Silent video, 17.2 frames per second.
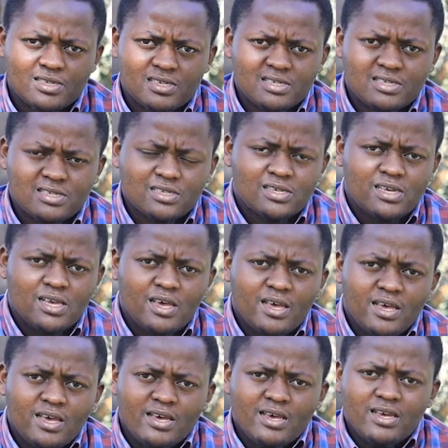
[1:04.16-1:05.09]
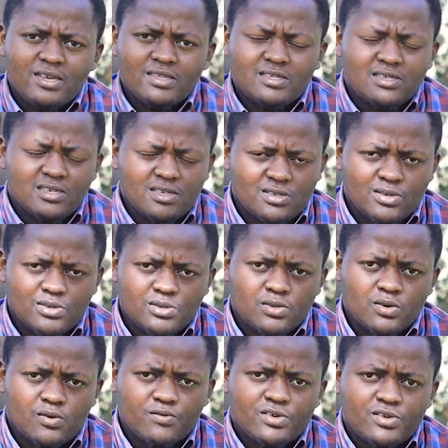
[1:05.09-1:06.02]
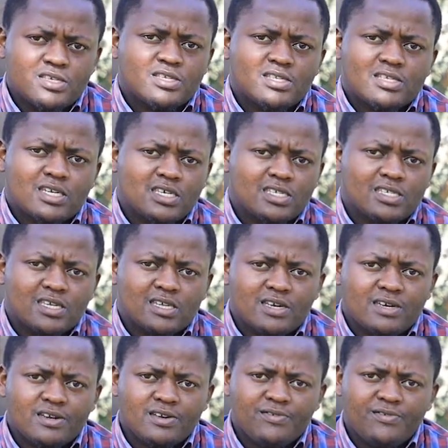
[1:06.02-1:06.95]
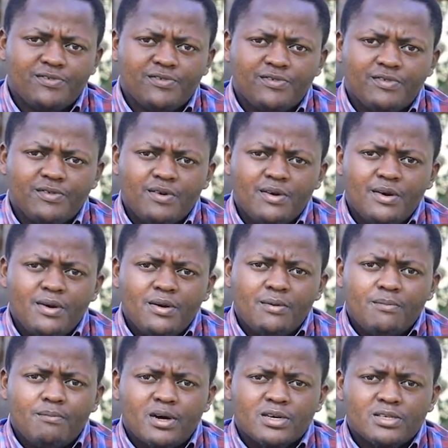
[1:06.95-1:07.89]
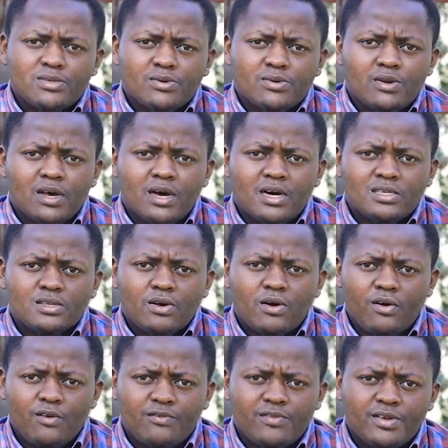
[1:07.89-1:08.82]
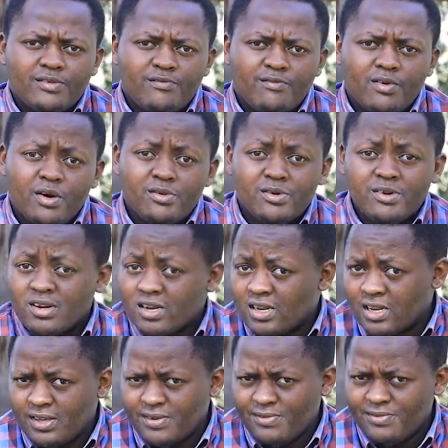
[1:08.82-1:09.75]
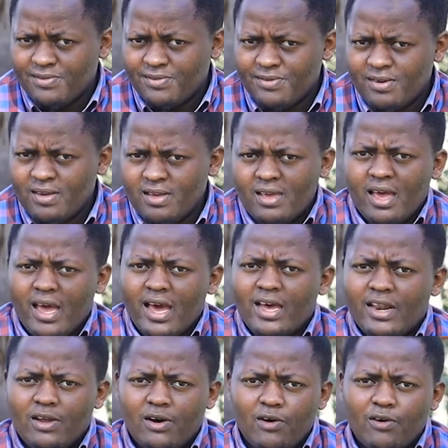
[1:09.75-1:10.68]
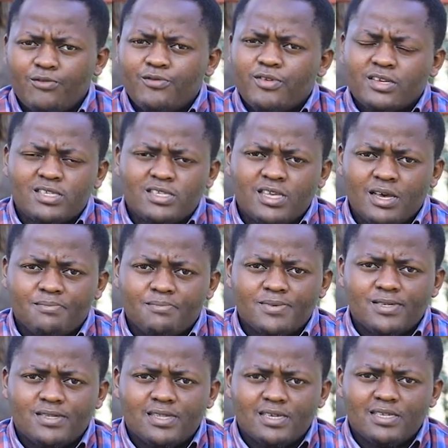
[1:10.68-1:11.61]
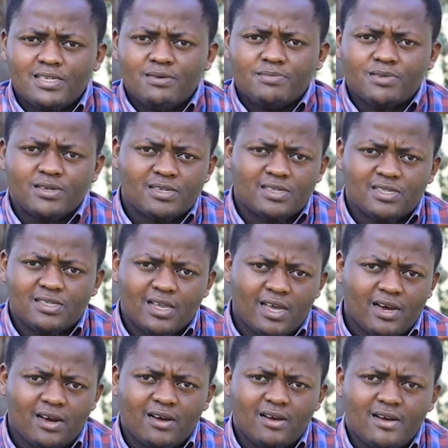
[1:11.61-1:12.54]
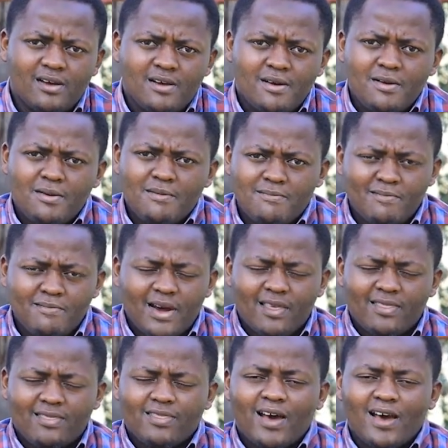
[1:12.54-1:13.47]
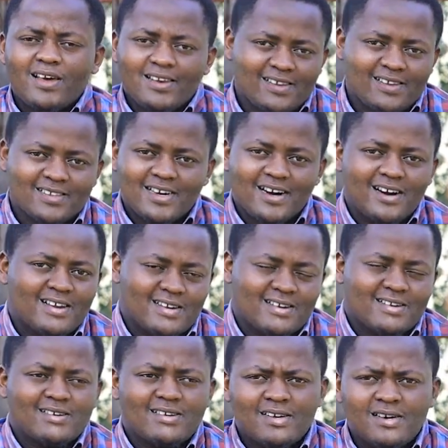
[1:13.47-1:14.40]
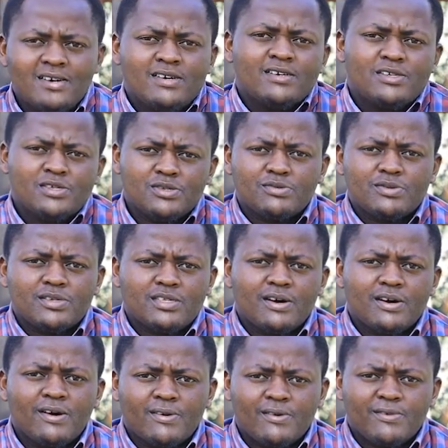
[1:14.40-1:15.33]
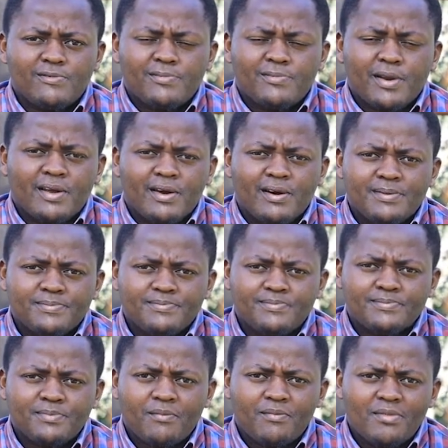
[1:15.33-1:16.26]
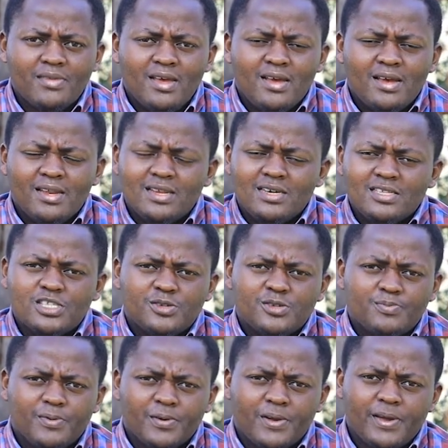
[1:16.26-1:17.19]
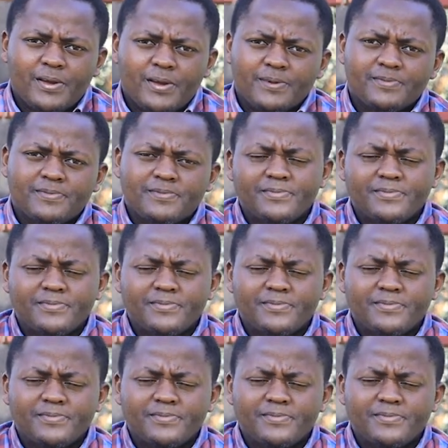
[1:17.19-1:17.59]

says, in seasons of distress and grief, my soul has often found relief and oft escaped the tempter's snare. By thy return, sweet hour of prayer. Let's pray.